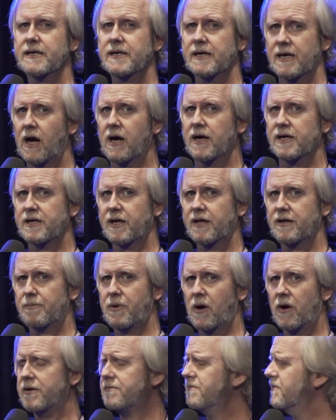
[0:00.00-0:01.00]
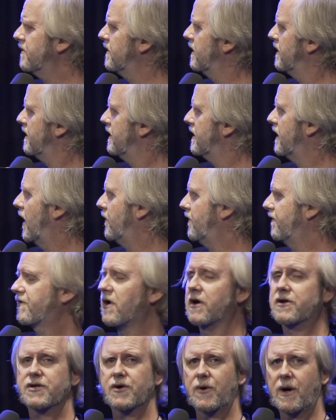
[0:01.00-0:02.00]
going to the bottom, and we've
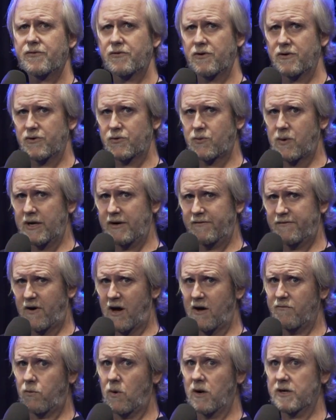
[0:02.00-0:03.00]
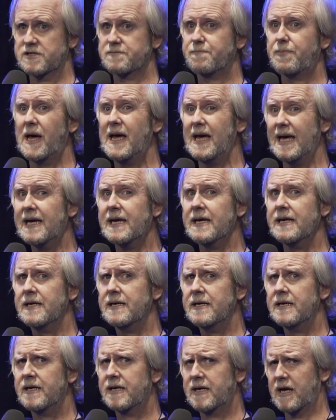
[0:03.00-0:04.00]
got 225 watts peak
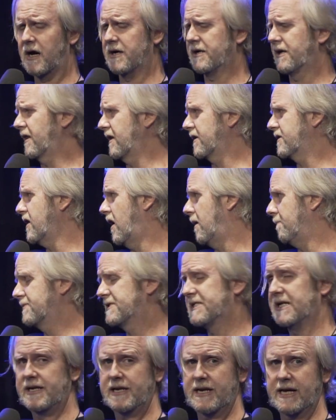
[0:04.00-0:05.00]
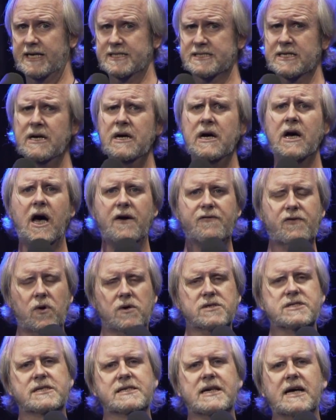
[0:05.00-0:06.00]
going to the tops in these. Of
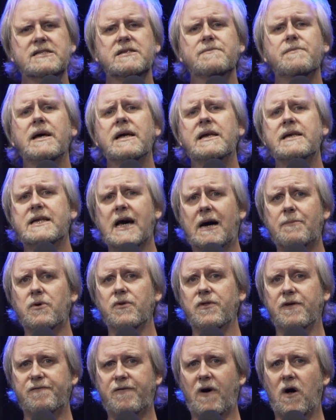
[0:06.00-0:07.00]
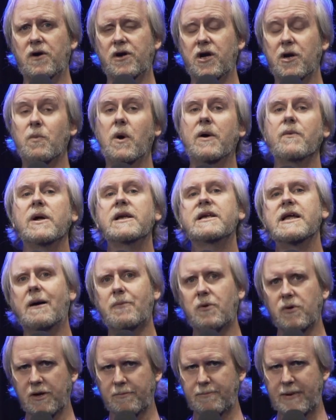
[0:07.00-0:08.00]
course, it doesn't mean double the volume when we
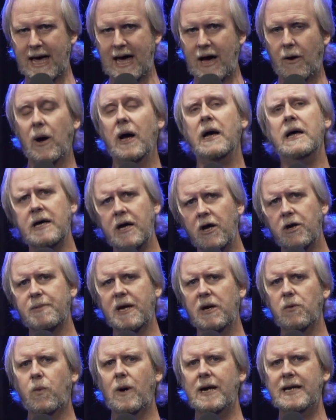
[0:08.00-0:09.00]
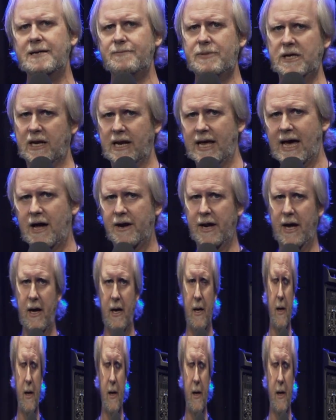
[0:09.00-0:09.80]
double the power. It'll be a weeny bit louder.